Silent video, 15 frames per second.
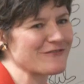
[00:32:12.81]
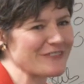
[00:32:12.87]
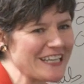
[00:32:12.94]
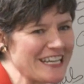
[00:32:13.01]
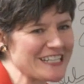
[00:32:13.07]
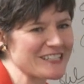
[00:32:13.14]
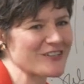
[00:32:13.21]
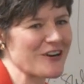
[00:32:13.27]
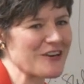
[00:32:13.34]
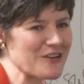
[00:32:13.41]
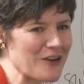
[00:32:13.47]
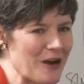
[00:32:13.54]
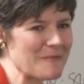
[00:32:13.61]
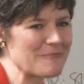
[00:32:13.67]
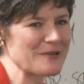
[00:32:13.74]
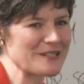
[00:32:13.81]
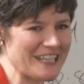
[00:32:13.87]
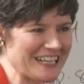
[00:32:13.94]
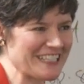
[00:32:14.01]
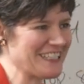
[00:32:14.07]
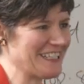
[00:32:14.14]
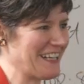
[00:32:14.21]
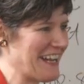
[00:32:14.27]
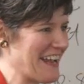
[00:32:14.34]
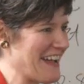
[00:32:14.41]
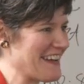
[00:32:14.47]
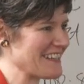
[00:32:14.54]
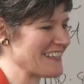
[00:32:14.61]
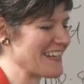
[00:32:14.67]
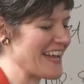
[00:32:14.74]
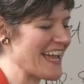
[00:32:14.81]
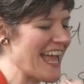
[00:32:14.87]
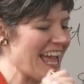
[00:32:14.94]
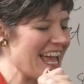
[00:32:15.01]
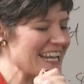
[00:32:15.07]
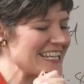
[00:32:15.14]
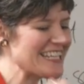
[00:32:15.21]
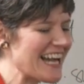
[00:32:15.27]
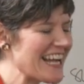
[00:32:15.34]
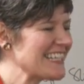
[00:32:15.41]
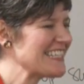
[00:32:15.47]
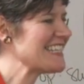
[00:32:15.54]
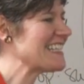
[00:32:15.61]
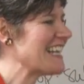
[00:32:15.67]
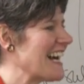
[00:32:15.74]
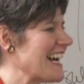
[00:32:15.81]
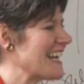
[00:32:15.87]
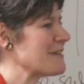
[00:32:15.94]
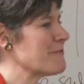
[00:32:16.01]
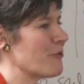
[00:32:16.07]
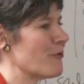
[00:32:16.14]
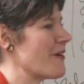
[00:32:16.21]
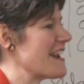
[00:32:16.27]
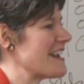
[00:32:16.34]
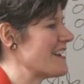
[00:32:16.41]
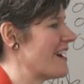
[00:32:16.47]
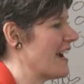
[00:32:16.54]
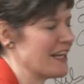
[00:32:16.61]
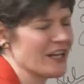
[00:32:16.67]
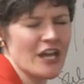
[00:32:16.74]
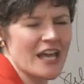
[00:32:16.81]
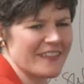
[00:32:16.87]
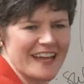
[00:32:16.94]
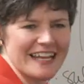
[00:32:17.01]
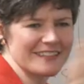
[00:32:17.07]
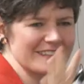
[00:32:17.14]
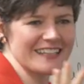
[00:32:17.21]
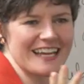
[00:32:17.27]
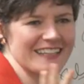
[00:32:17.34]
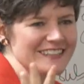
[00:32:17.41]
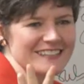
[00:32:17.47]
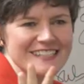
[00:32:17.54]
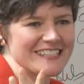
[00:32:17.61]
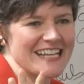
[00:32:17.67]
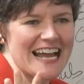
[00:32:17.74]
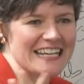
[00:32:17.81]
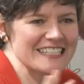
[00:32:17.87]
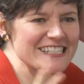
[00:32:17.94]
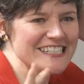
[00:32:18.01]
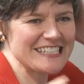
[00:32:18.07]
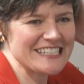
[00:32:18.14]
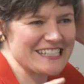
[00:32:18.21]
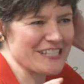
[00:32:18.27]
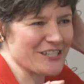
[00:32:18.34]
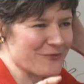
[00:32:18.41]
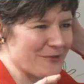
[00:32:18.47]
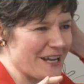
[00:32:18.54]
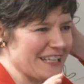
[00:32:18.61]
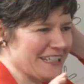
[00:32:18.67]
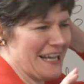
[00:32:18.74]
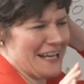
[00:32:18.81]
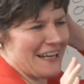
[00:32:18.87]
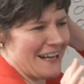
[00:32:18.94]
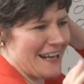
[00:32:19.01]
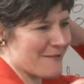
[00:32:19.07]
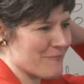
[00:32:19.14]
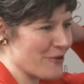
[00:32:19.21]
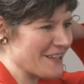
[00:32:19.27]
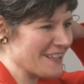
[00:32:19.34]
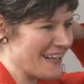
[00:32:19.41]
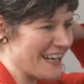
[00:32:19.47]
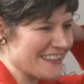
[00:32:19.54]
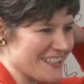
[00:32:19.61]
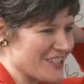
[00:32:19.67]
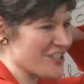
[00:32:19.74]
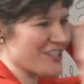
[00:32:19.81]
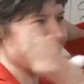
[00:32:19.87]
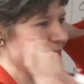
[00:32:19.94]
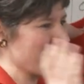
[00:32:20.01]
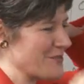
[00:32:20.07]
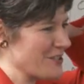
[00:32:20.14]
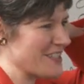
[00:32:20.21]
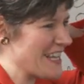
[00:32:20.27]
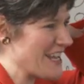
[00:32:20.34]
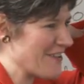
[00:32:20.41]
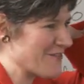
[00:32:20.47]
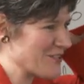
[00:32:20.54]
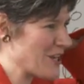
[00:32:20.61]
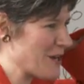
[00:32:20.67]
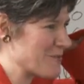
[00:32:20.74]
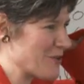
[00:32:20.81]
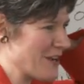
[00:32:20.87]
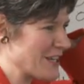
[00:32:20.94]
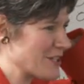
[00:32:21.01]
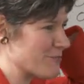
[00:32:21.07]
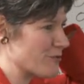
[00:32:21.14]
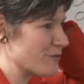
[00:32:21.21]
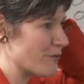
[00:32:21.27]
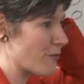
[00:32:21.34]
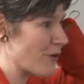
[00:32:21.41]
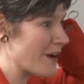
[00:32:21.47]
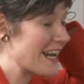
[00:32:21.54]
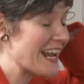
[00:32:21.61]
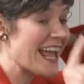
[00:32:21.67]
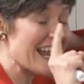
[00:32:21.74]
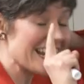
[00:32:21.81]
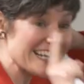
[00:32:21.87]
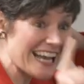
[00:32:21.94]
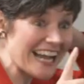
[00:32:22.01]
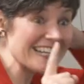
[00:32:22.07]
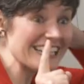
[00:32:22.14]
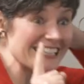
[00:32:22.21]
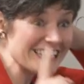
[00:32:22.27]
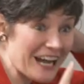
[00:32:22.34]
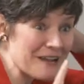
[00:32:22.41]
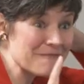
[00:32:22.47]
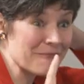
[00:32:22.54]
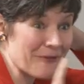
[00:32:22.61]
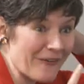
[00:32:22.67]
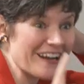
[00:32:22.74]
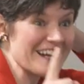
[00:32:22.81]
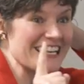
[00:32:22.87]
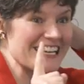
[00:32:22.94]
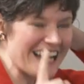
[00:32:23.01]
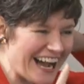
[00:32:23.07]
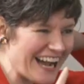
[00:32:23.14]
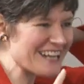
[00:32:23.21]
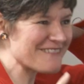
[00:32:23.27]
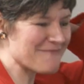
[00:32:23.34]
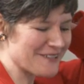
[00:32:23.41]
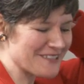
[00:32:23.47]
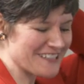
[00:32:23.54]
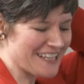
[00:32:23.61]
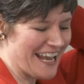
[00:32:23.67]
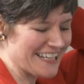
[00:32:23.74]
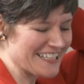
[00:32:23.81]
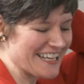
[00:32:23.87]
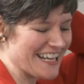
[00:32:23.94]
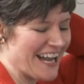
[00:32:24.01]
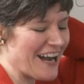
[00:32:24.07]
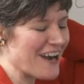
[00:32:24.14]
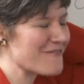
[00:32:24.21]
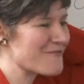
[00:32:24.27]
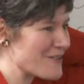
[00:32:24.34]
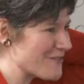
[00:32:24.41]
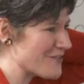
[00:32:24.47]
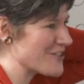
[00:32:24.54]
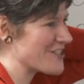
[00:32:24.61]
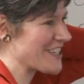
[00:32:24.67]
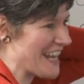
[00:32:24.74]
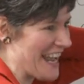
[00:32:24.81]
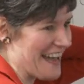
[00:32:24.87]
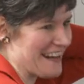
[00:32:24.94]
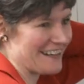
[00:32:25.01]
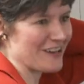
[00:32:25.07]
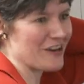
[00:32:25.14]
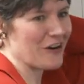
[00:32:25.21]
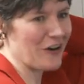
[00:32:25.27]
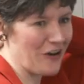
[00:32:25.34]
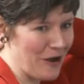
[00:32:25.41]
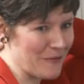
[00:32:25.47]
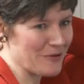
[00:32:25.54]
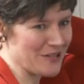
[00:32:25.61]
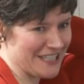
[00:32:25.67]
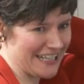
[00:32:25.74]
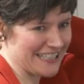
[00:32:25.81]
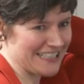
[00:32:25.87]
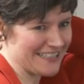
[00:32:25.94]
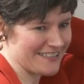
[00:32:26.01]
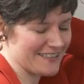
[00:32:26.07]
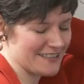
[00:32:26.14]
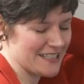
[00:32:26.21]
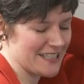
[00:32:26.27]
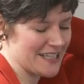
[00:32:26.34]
of lakes are not protected in Canada. 99.9. That, that stat doesn't exist, right? 99.9, that's just something you say off the top of your head to prove a point. 99.9% percent of rivers in Canada are not protected.